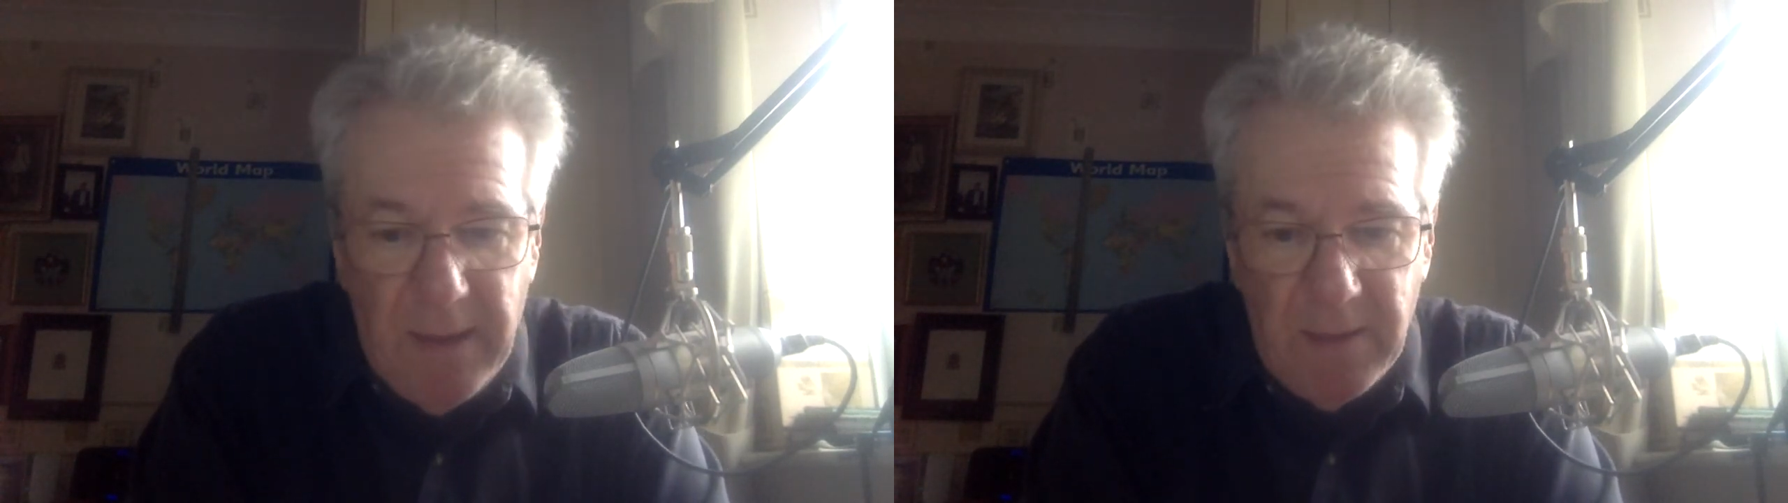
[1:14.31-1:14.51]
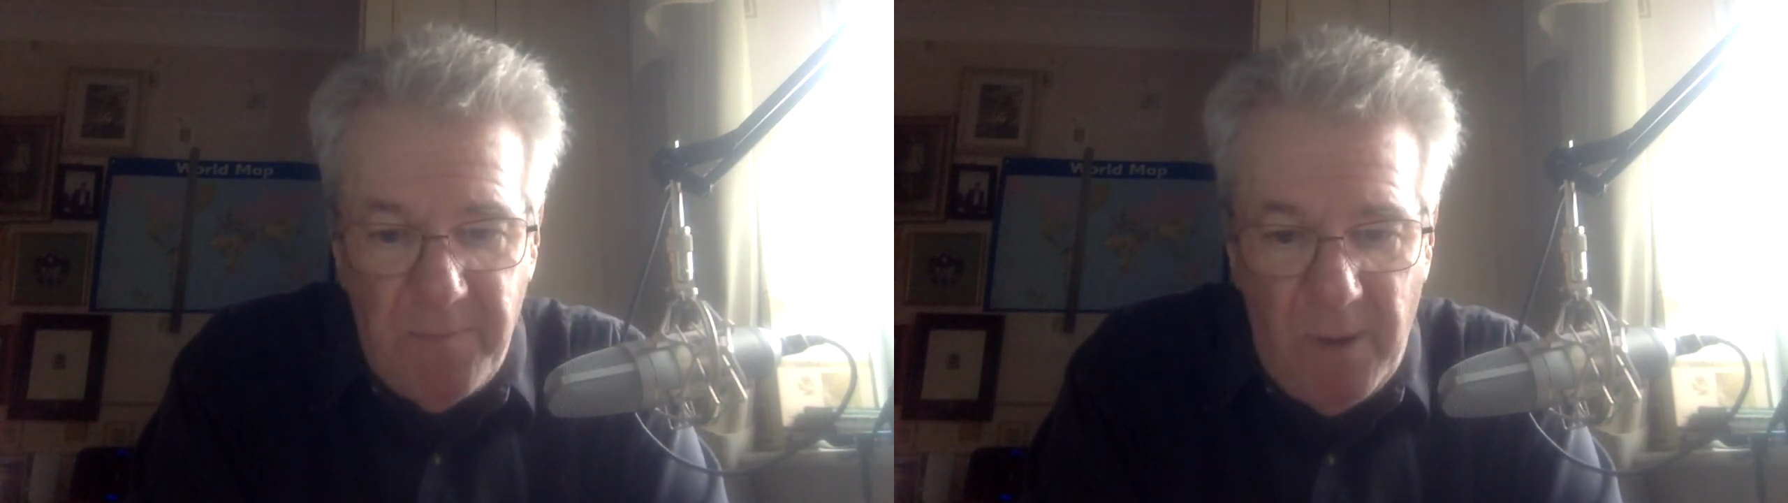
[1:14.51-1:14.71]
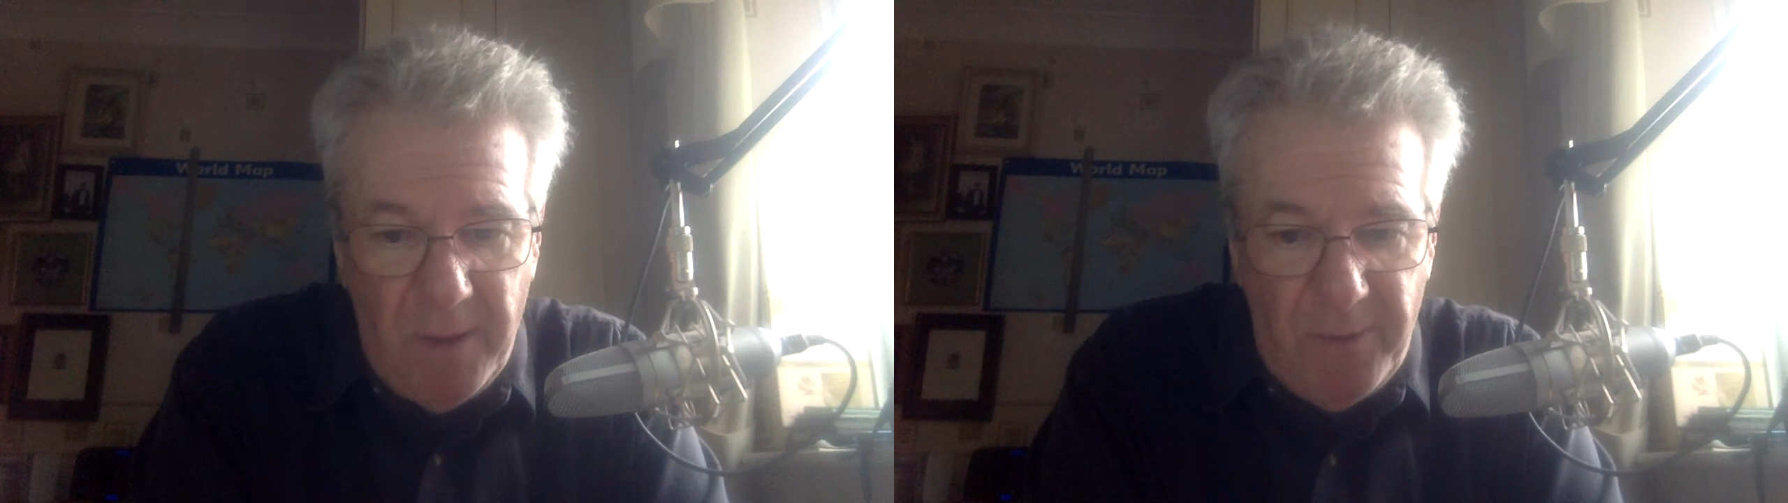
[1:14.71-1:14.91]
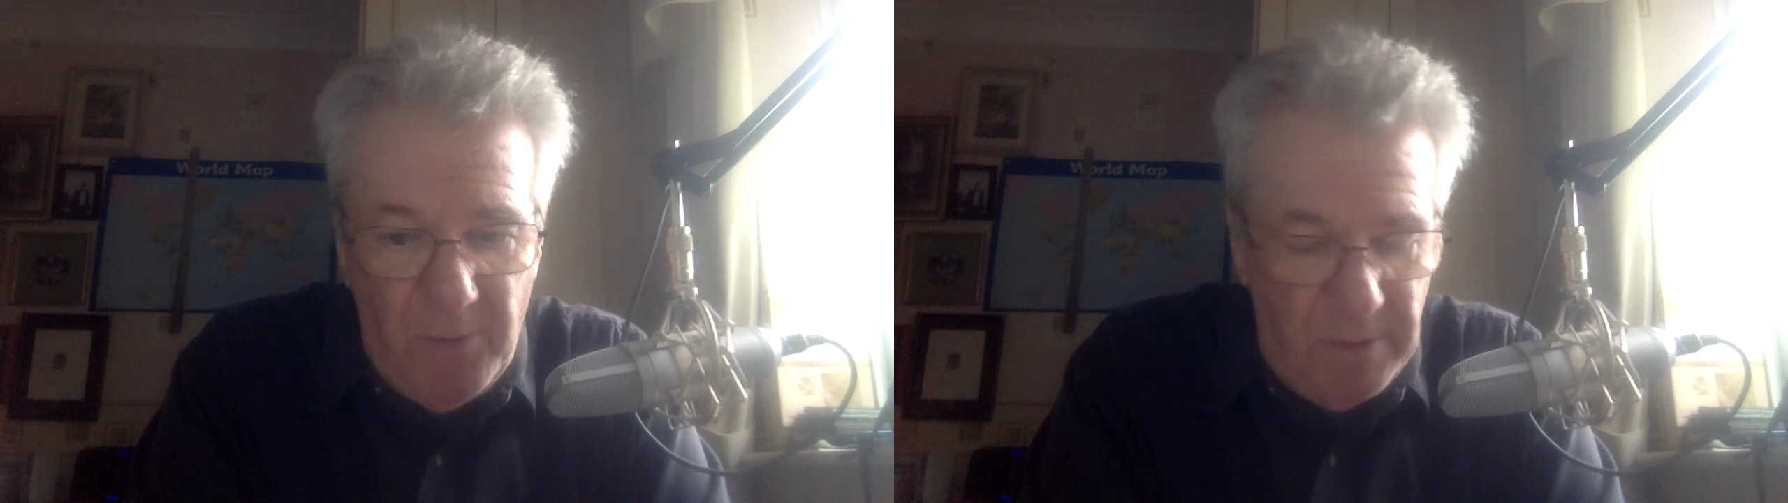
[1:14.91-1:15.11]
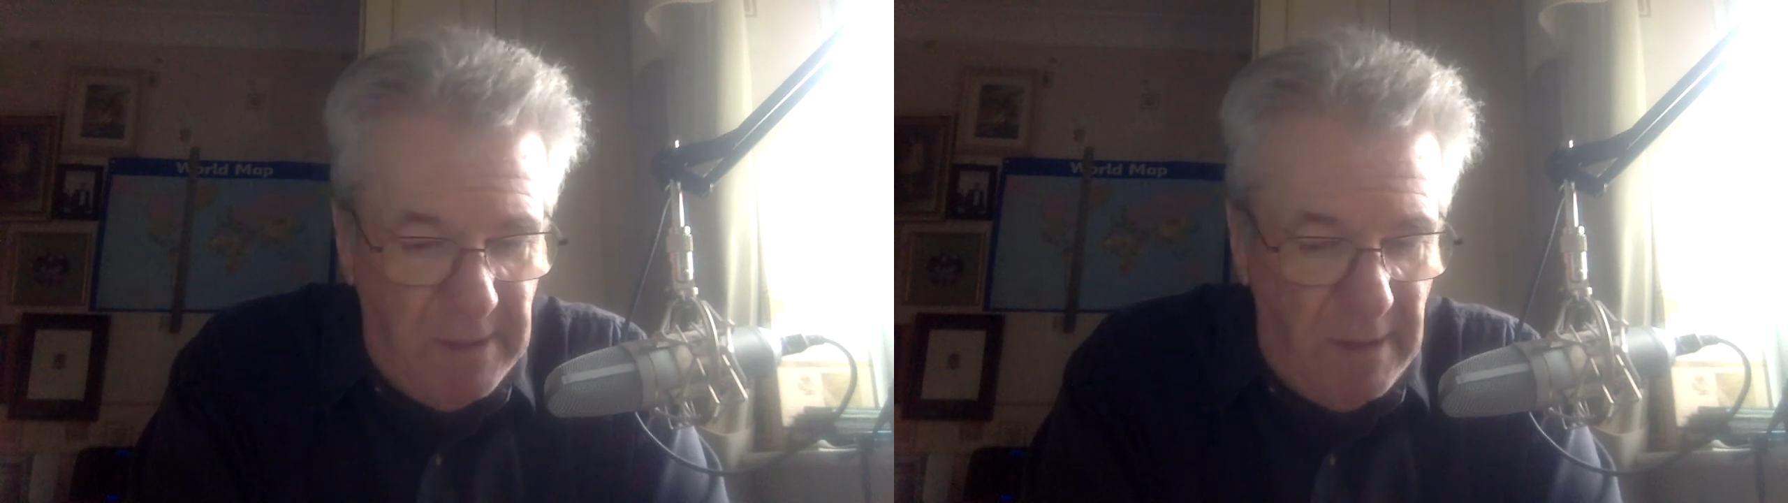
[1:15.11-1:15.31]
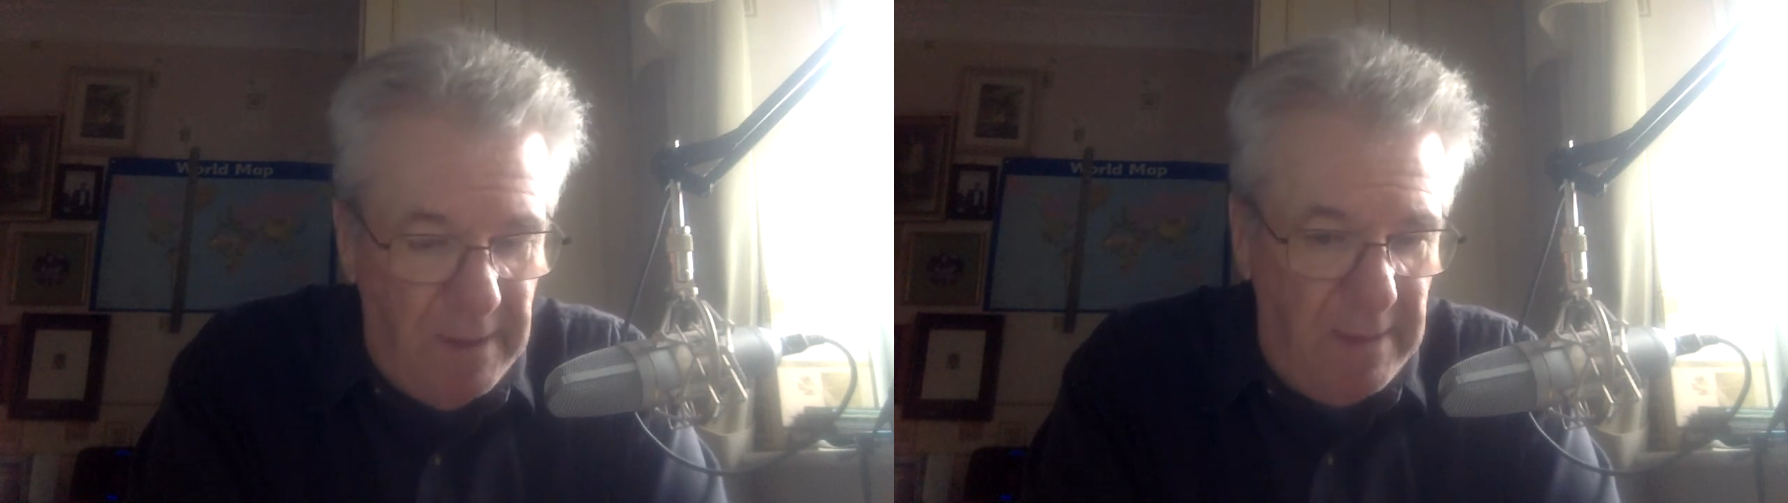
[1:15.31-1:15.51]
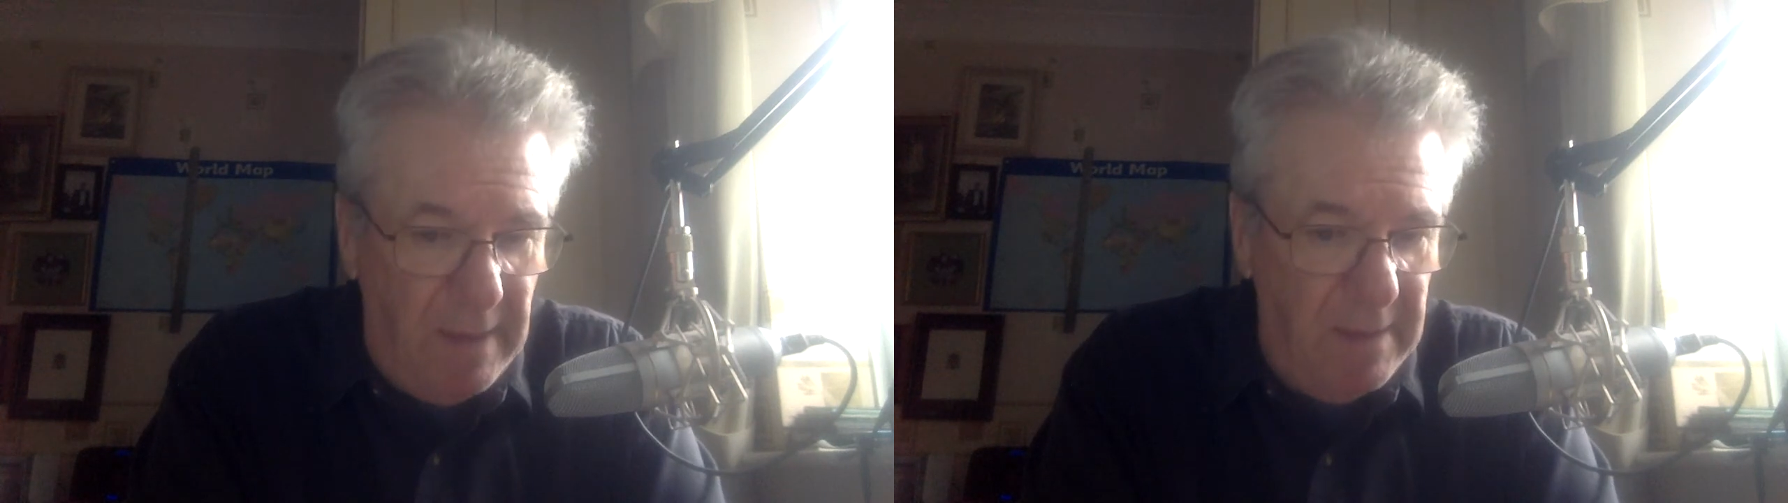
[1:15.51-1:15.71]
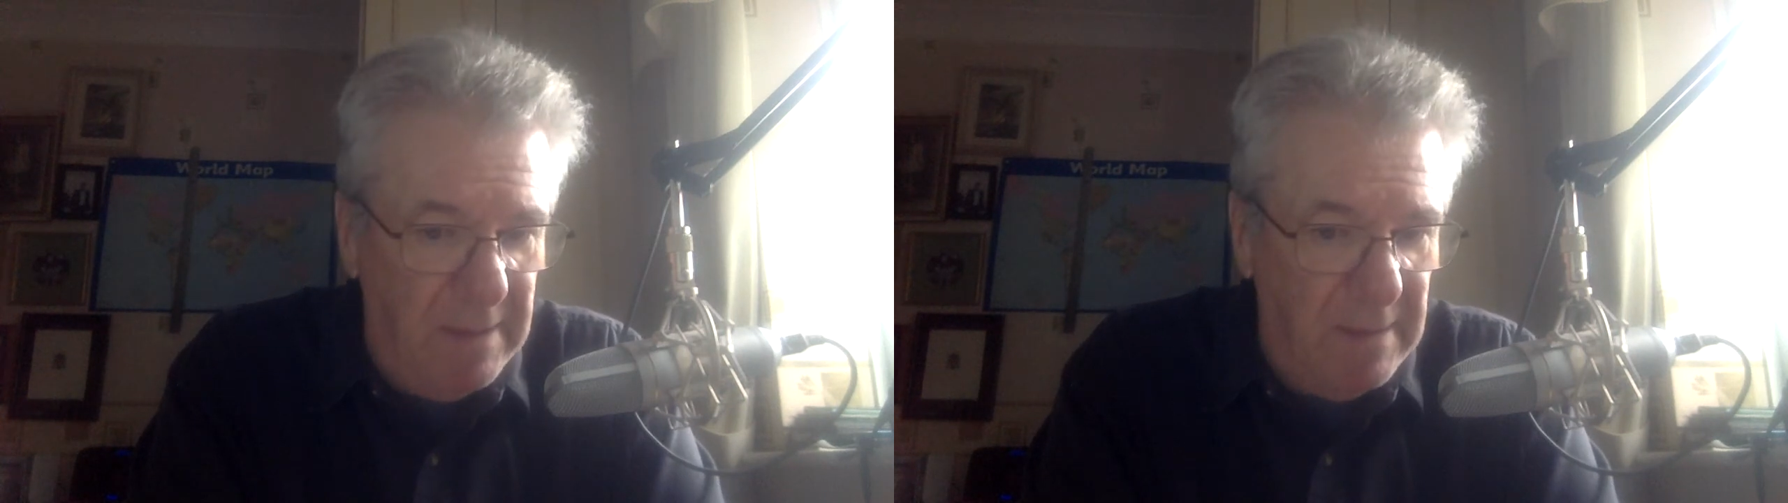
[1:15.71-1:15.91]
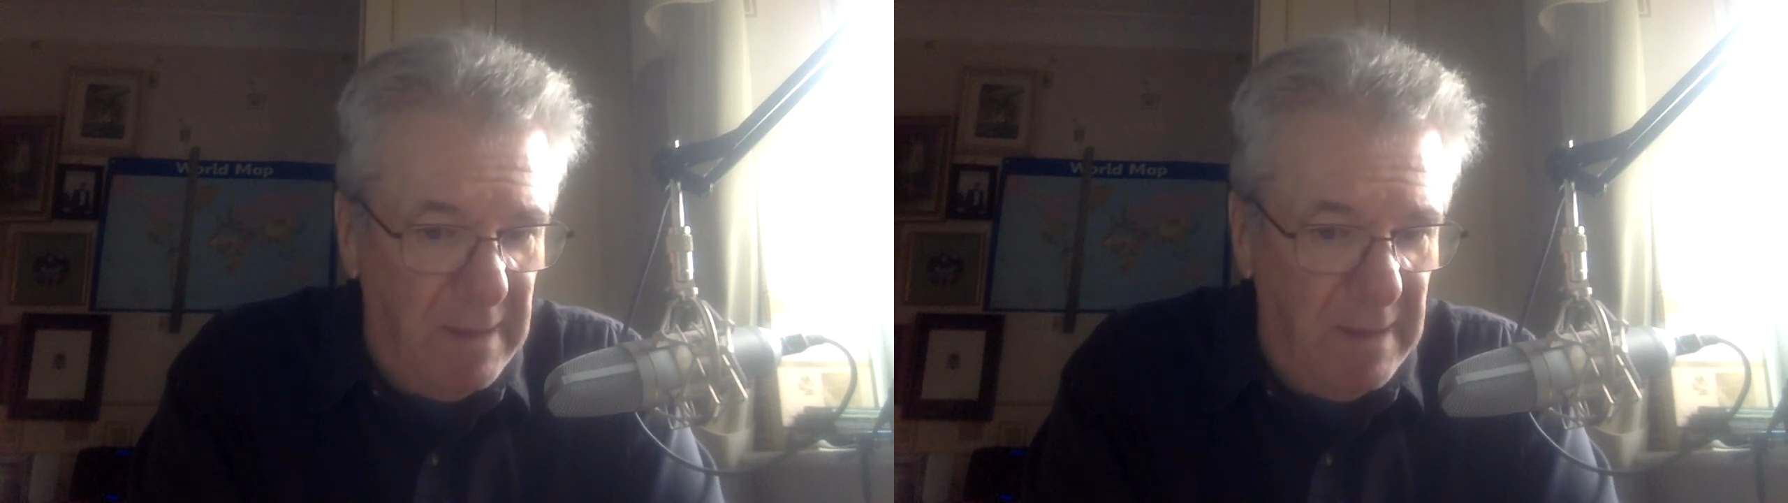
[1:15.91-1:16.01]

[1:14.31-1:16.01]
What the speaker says: is my thoughts and ideas